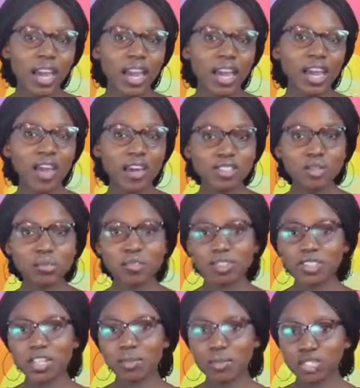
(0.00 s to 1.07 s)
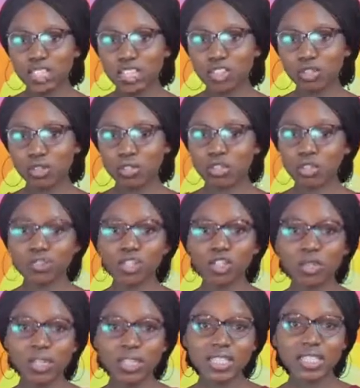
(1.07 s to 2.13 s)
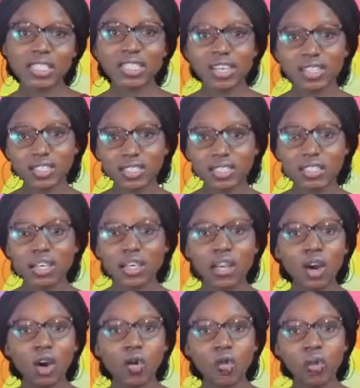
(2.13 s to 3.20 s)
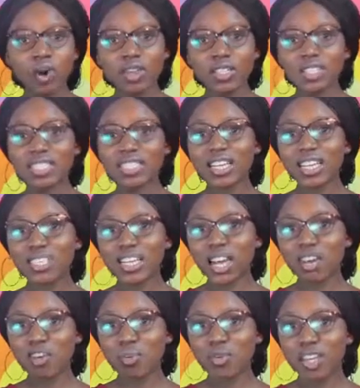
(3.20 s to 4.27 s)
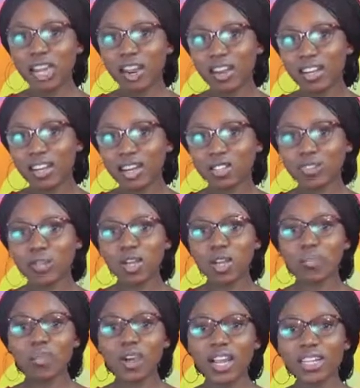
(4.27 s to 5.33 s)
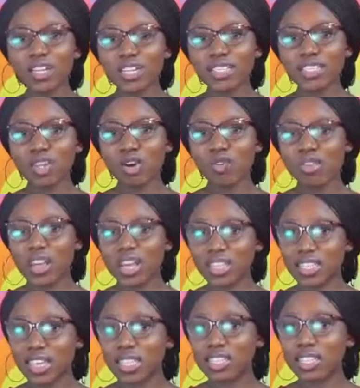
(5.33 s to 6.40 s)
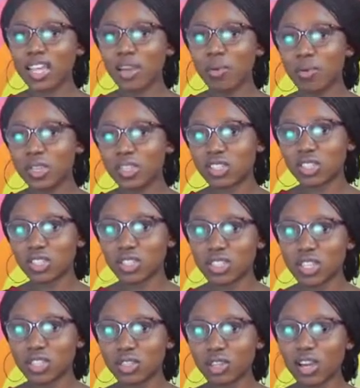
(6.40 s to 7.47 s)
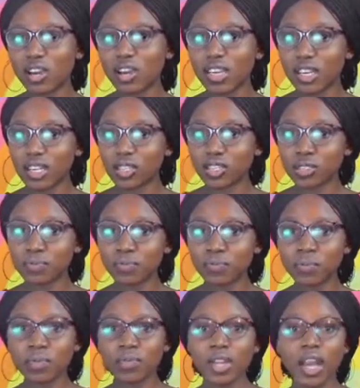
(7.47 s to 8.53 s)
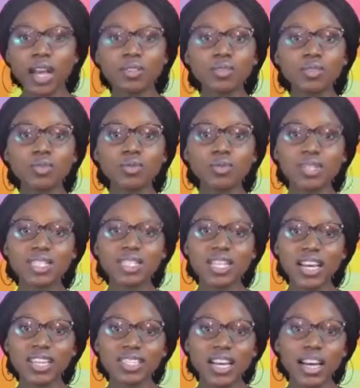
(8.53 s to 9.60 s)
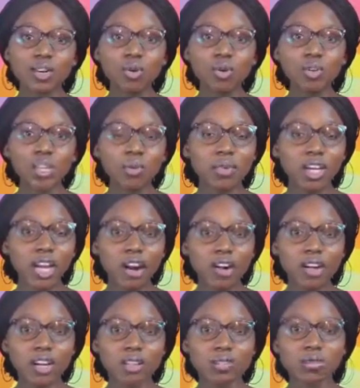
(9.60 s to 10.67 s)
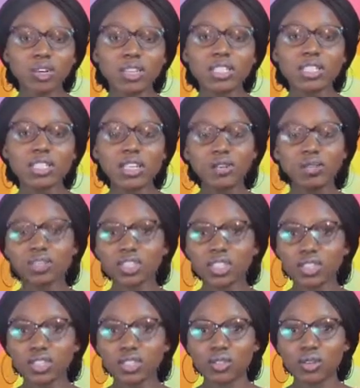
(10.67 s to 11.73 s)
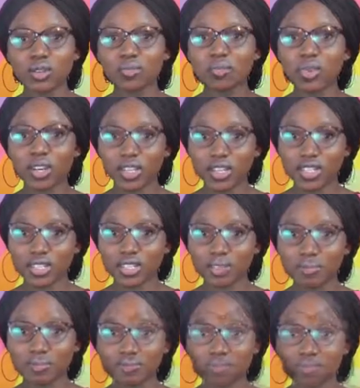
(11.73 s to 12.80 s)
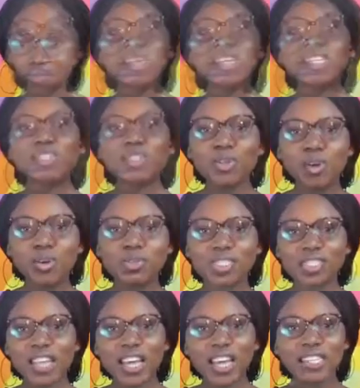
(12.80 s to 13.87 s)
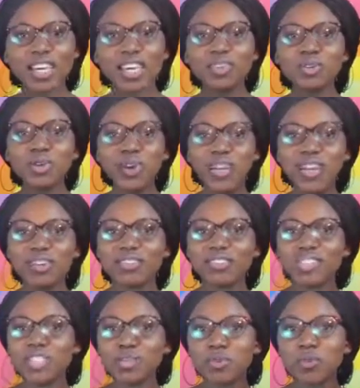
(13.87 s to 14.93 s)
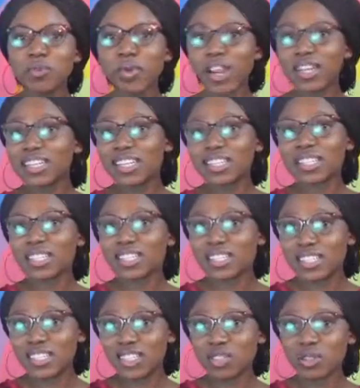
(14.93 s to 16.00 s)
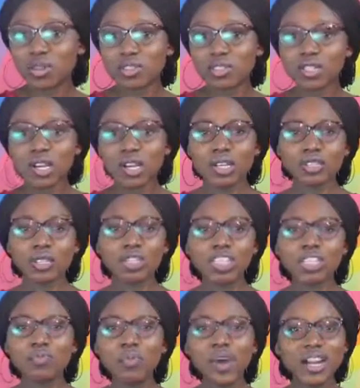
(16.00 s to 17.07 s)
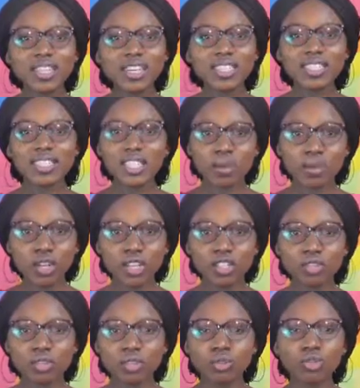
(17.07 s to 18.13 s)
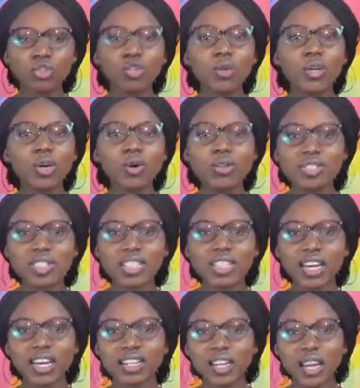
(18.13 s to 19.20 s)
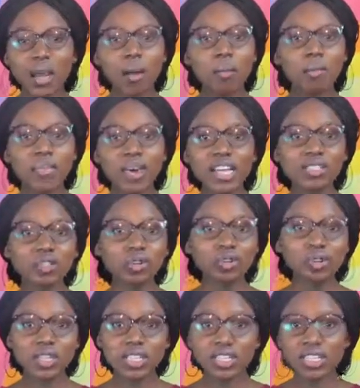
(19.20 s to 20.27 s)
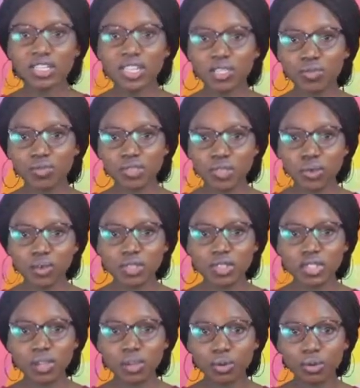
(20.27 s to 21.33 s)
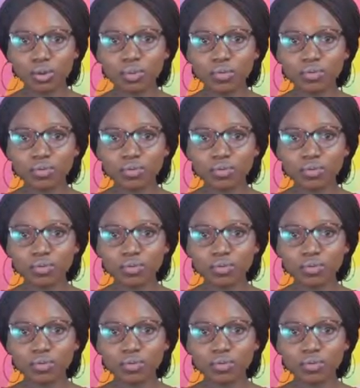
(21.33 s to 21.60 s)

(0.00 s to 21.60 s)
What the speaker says: Here are some of the limitations of the Unity test. 1. The test cannot be carried out for a pregnancy of less than 10 weeks gestational age. And 2. The test can only be carried out for a single gestation pregnancy. Please note that no irreversible pregnancy decisions, such as pregnancy termination, should be considered based on Unity test results alone.